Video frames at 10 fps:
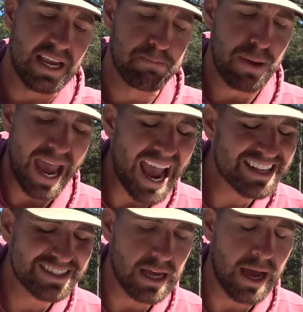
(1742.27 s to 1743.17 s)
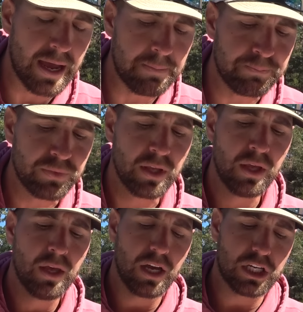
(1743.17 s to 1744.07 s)
a pastime
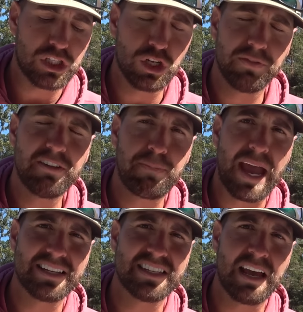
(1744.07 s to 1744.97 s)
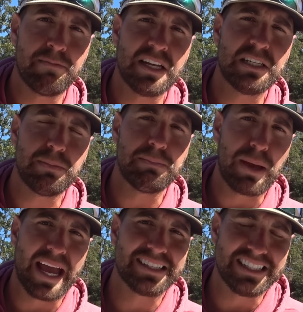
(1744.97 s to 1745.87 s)
a conservative pastime meant to be
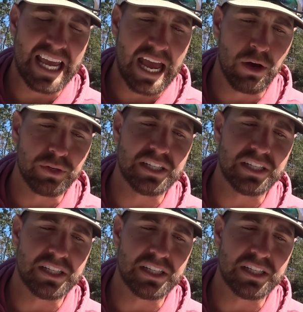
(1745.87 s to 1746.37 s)
passed down.